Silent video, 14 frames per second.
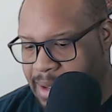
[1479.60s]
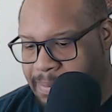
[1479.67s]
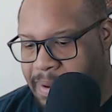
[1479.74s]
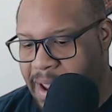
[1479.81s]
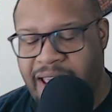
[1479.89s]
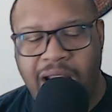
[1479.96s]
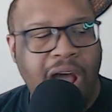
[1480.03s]

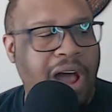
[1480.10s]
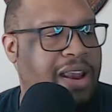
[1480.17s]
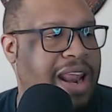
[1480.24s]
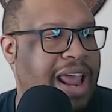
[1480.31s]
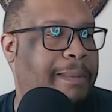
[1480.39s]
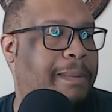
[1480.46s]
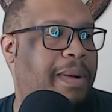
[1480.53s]
Paid all
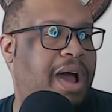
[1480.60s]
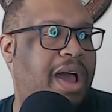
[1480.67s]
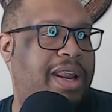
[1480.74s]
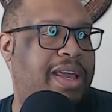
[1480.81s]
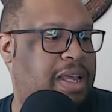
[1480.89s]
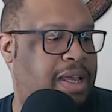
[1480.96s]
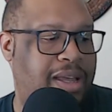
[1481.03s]
that
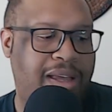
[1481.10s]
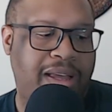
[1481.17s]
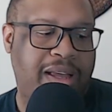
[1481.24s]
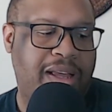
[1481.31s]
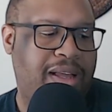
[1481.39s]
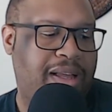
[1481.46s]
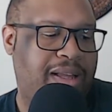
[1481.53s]
money
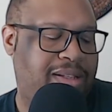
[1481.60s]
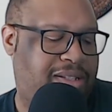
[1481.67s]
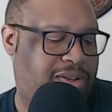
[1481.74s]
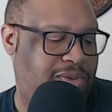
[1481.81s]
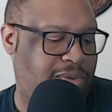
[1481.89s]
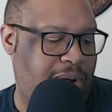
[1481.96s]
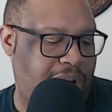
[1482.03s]

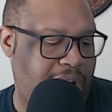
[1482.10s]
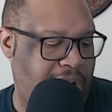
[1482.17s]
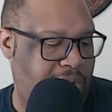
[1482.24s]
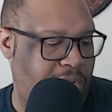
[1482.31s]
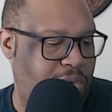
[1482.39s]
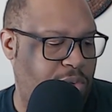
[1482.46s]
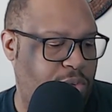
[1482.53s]

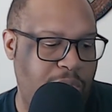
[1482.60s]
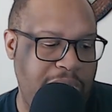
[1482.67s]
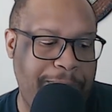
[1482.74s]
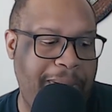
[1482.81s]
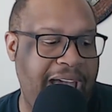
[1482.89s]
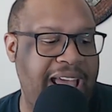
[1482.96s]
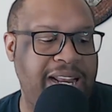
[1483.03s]
to we
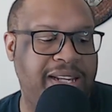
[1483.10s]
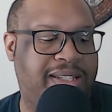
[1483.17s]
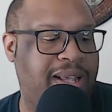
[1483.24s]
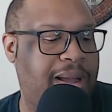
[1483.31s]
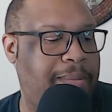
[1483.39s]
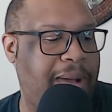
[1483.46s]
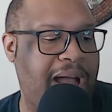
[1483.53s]
paid
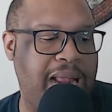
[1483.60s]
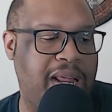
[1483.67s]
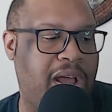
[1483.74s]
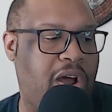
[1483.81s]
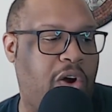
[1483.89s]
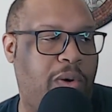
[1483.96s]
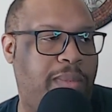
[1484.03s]
somebody
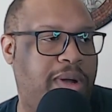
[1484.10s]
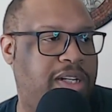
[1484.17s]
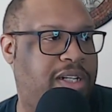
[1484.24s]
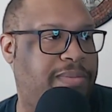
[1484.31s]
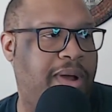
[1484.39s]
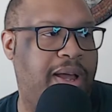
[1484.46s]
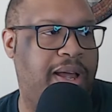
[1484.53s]
a whole bunch
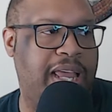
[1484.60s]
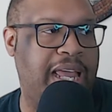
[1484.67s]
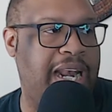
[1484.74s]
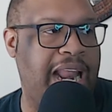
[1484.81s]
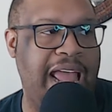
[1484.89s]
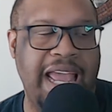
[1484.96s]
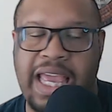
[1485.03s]
of money
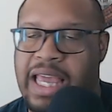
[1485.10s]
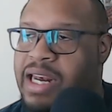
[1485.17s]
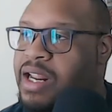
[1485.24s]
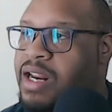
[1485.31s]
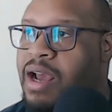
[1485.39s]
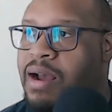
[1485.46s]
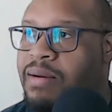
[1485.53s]
and they
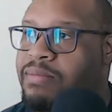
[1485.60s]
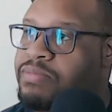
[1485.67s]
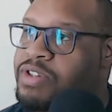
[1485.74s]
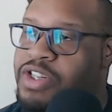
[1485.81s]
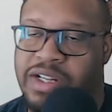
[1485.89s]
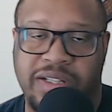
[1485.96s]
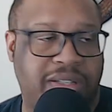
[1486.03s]
ended up
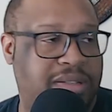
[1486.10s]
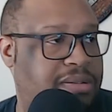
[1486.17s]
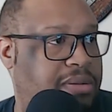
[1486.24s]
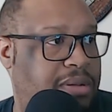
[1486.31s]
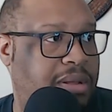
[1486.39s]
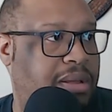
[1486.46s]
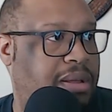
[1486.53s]
just
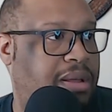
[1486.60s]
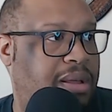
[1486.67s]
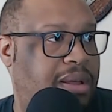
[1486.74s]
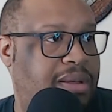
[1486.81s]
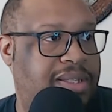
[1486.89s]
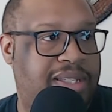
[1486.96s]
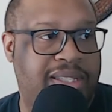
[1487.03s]

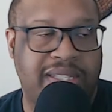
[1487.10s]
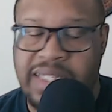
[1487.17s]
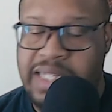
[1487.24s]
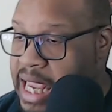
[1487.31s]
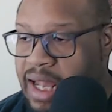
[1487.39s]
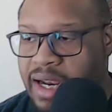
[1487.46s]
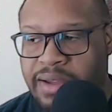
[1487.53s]

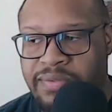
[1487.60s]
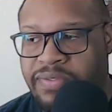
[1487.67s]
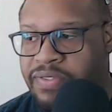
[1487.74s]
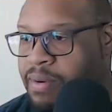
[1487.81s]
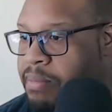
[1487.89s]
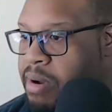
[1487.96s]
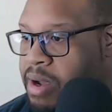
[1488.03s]
stealing
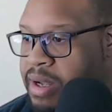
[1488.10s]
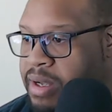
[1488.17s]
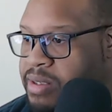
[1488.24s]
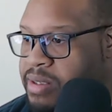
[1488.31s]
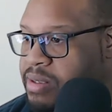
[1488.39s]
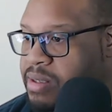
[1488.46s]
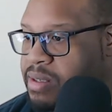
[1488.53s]
from us.